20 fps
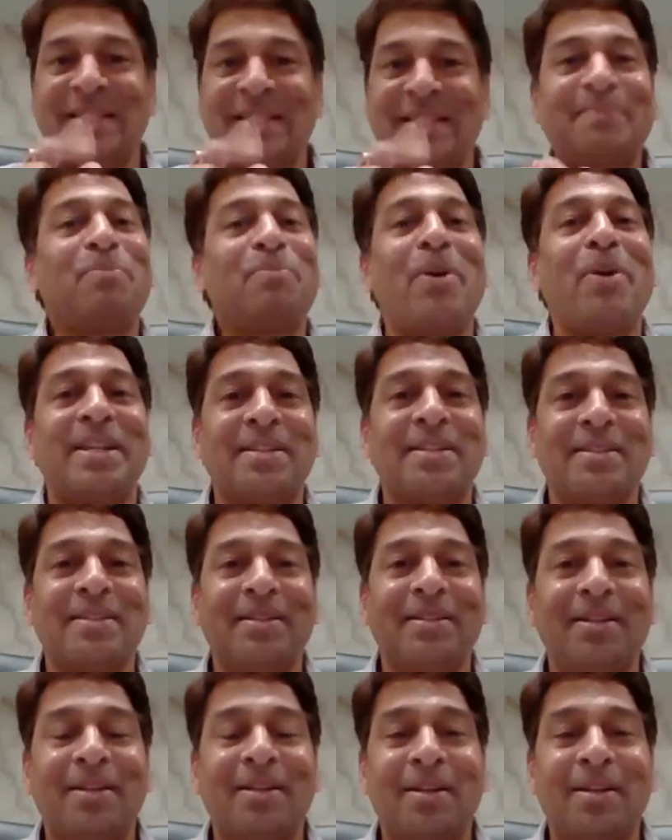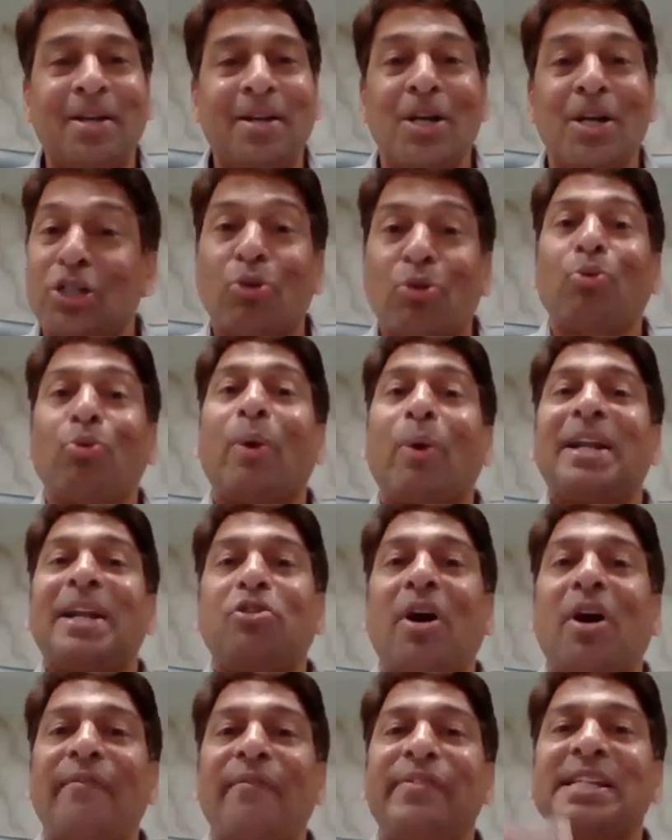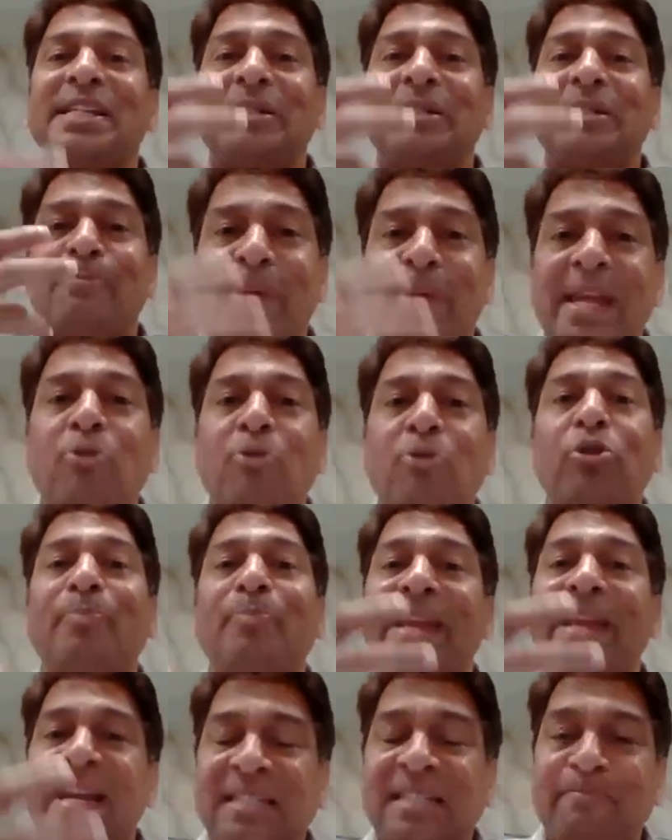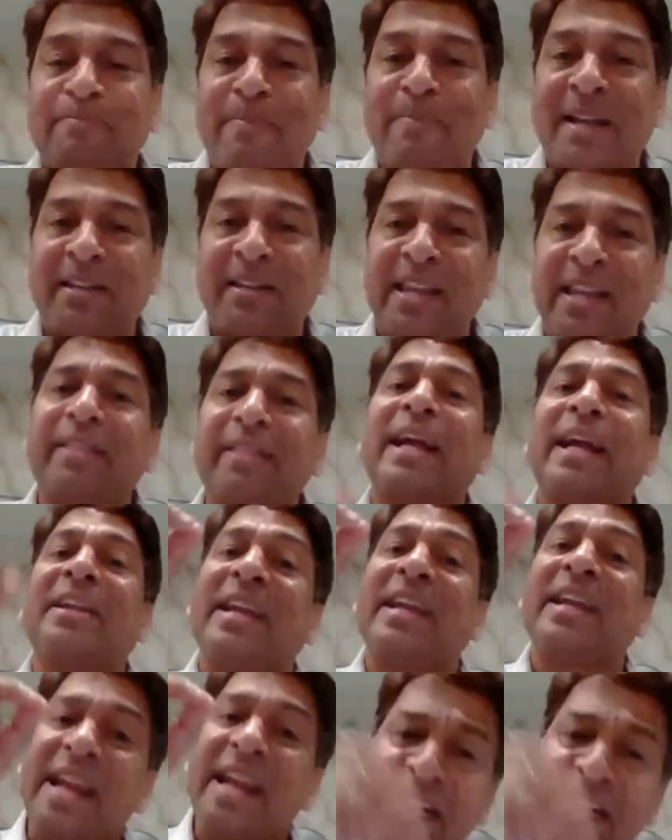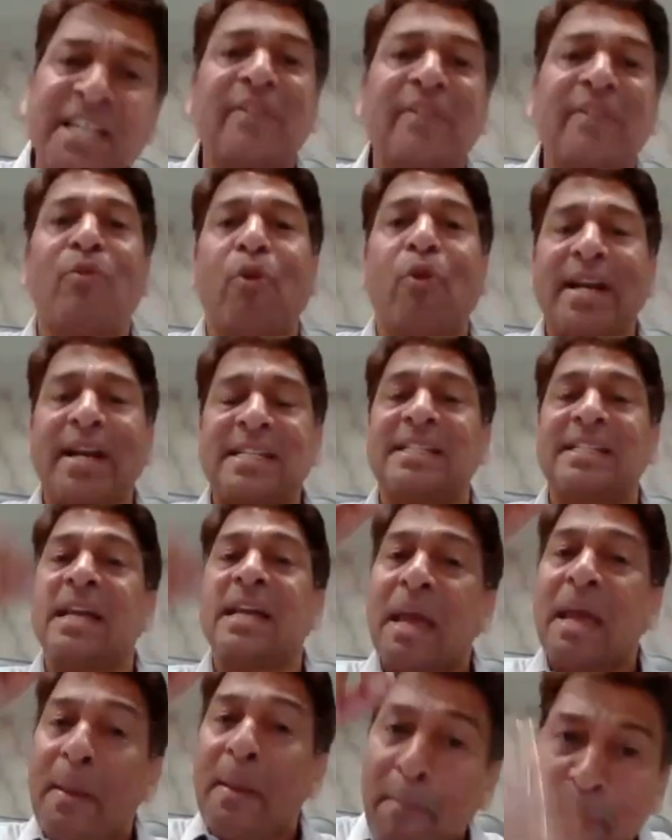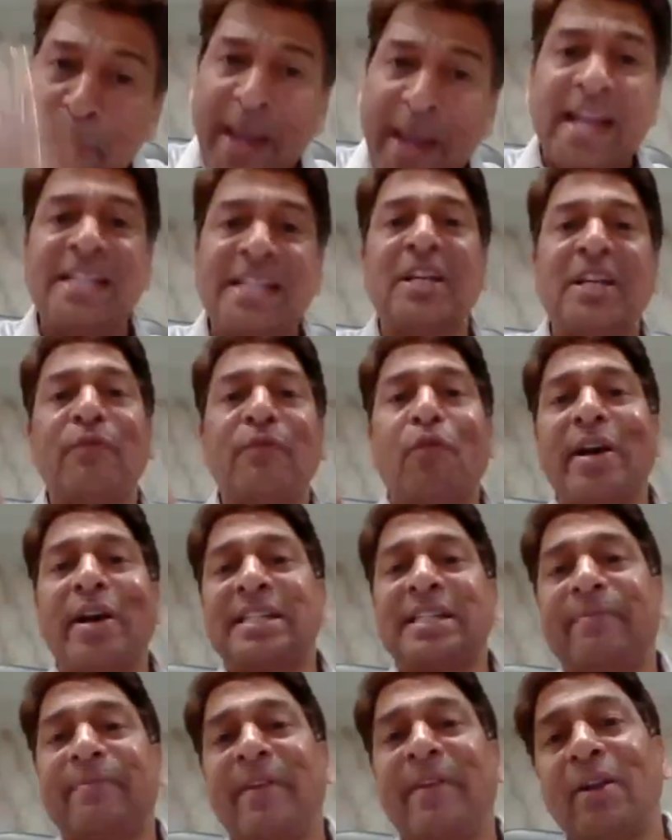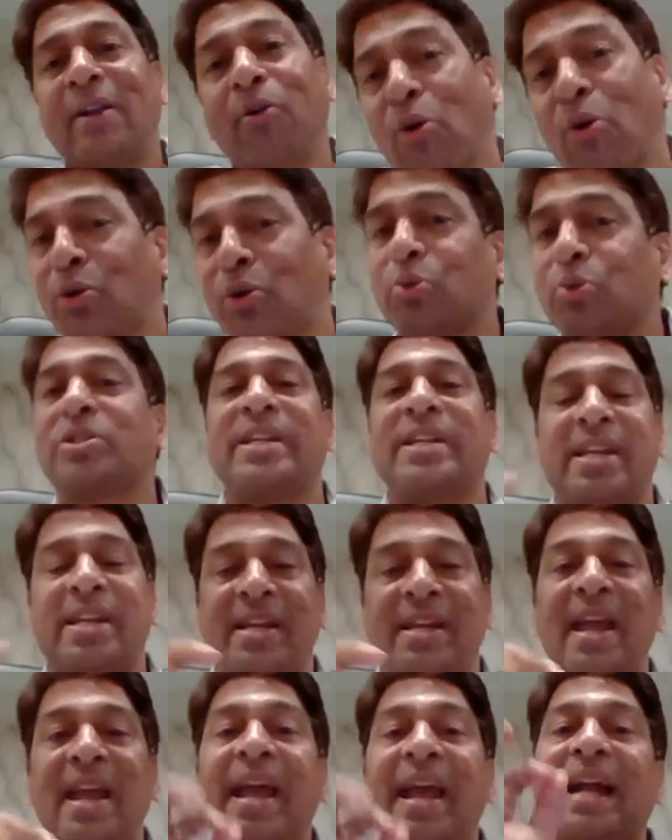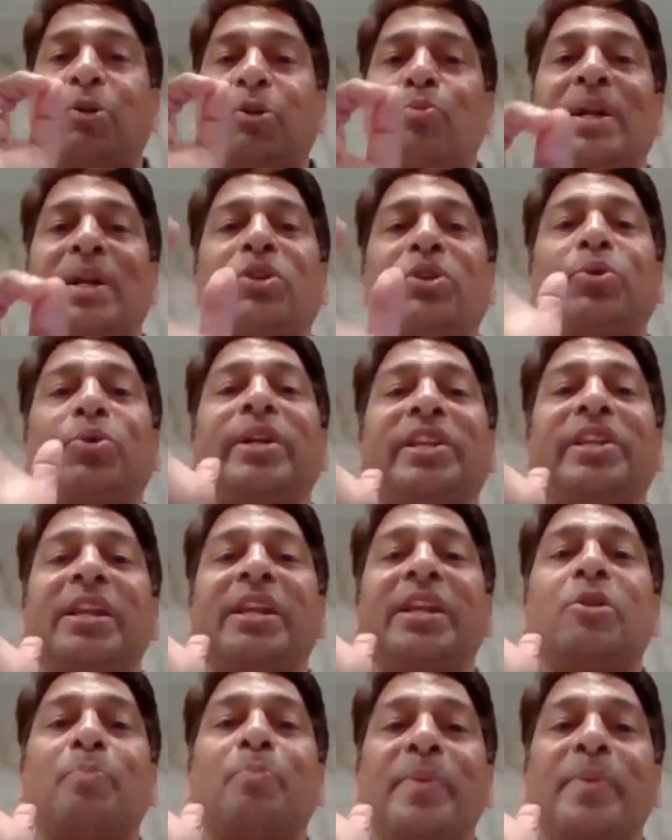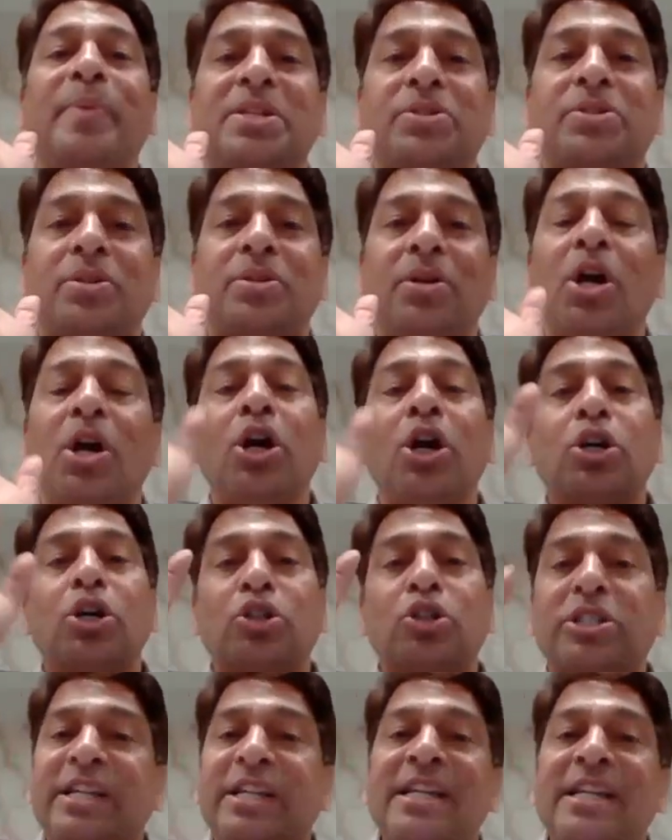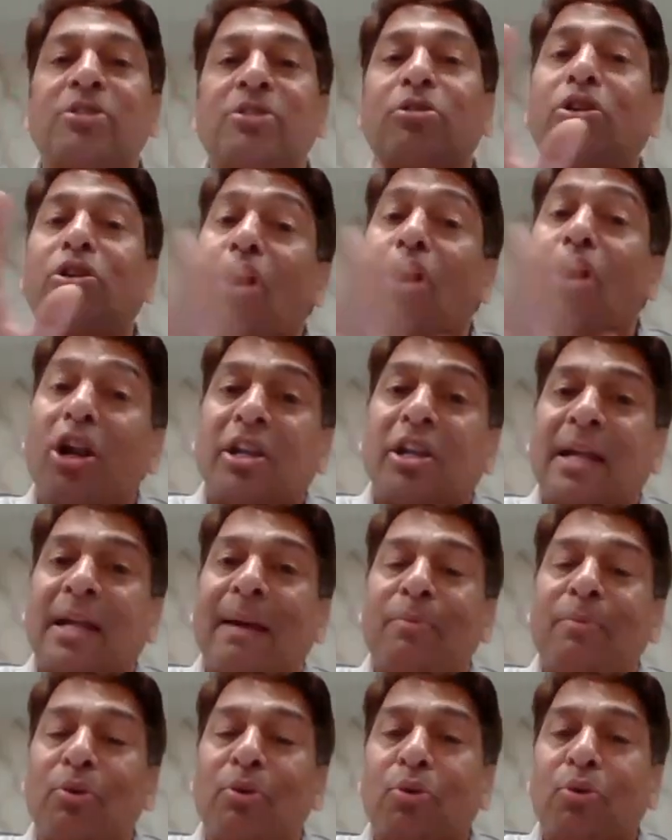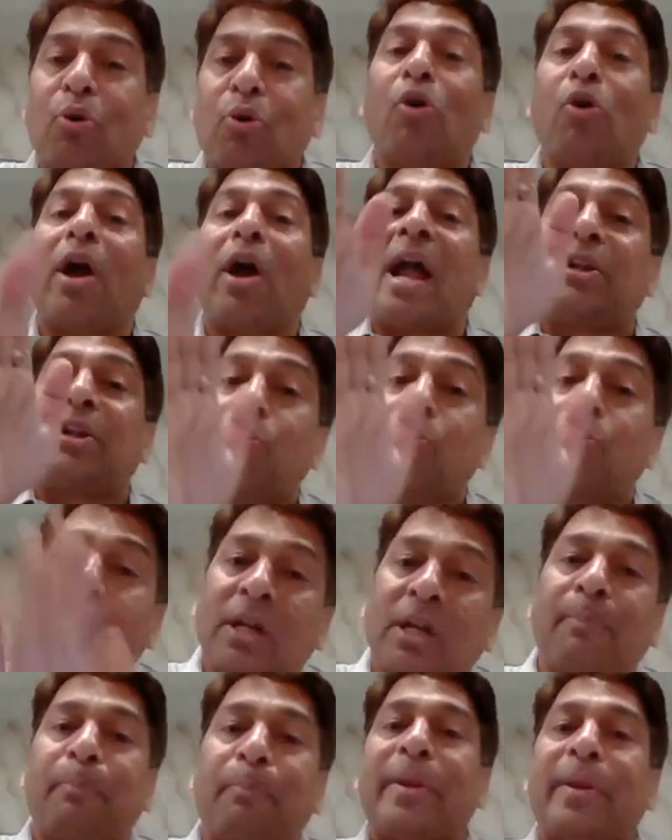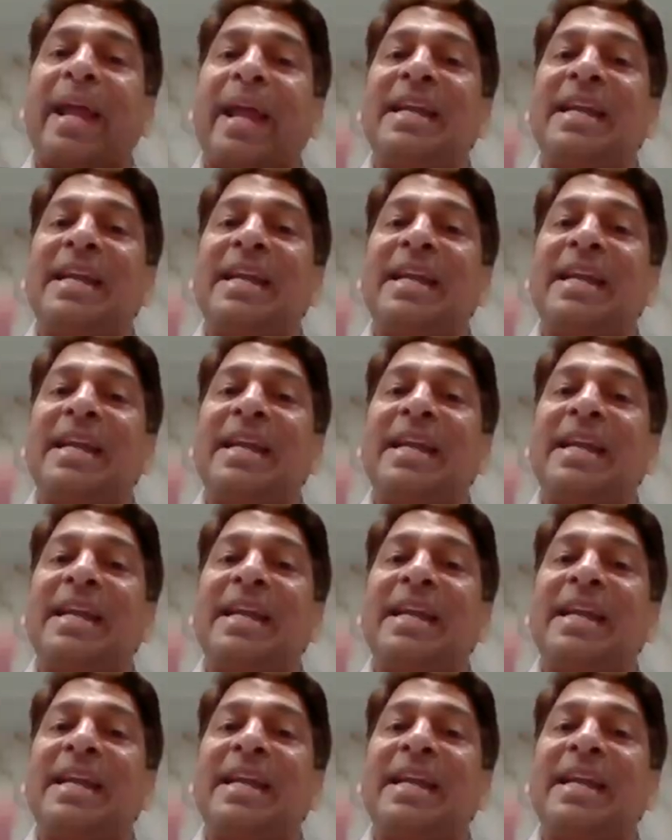First point. So quite obvious, B would be expecting that his invoice, B's invoice will go to C at 120 rupees. So C should not come to know at what